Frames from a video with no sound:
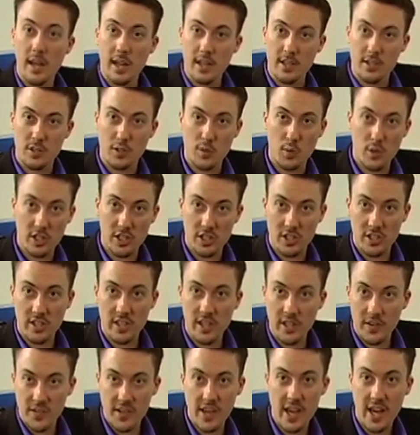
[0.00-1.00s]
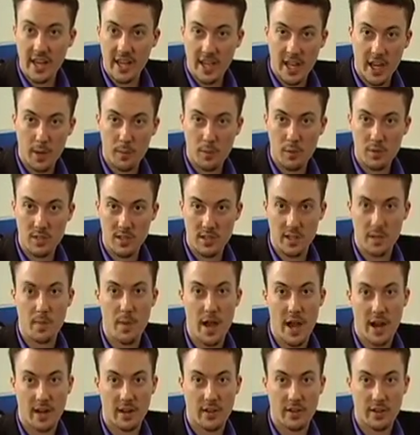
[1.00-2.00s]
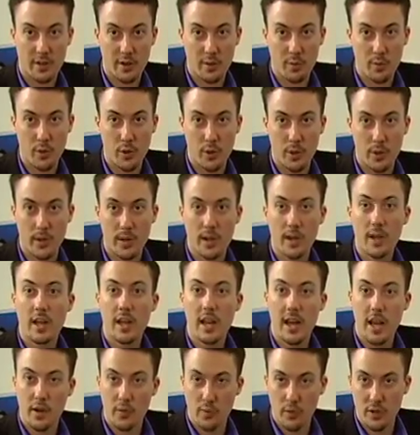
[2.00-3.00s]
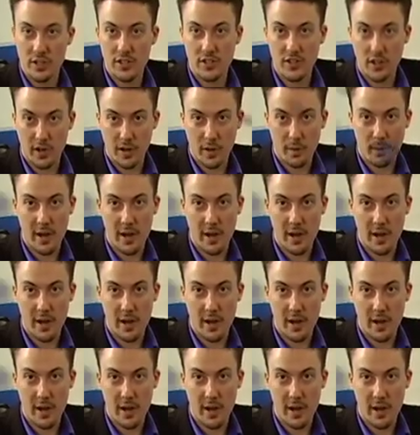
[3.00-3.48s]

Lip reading: and switch the DVI cables on the back of the computer and restart it